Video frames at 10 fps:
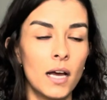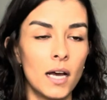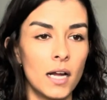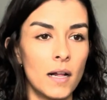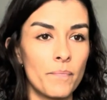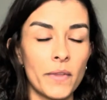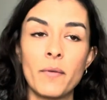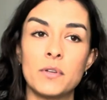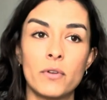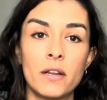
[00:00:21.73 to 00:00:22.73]
I've
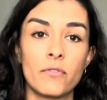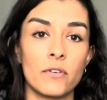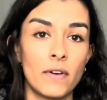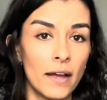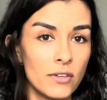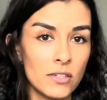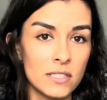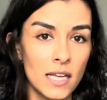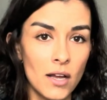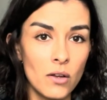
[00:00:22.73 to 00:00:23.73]
been doing it for 5
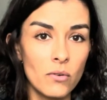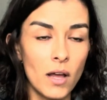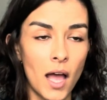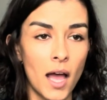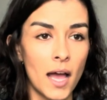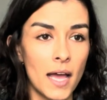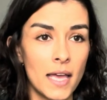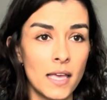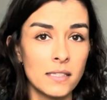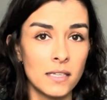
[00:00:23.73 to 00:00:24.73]
years now.
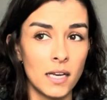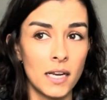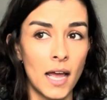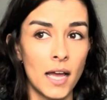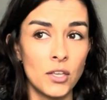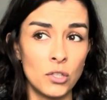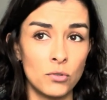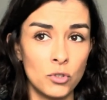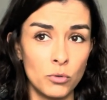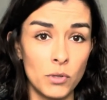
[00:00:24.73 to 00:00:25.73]
I studied at
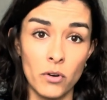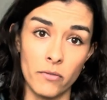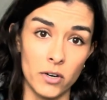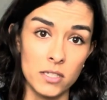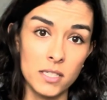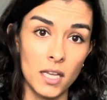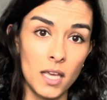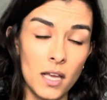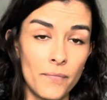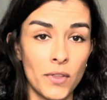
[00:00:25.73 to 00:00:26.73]
YouTube
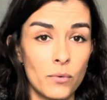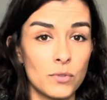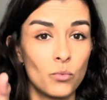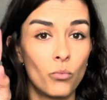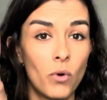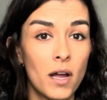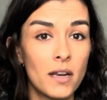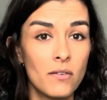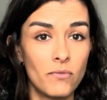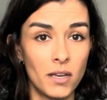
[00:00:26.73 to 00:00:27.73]
University. There was
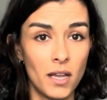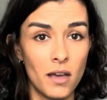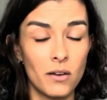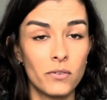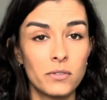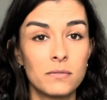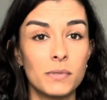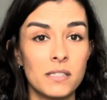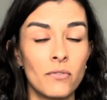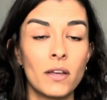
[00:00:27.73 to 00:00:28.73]
one video
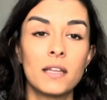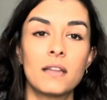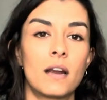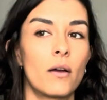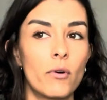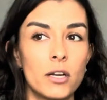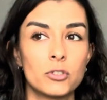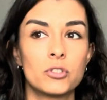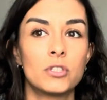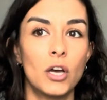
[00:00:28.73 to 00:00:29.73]
specifically that I
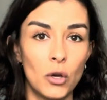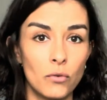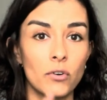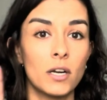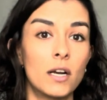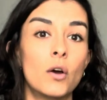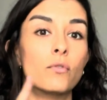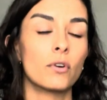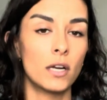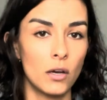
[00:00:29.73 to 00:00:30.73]
watched over and
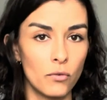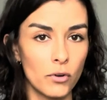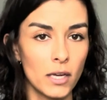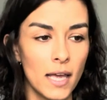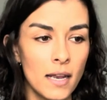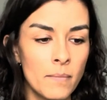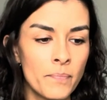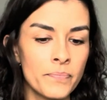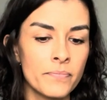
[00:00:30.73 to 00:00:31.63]
over and over again.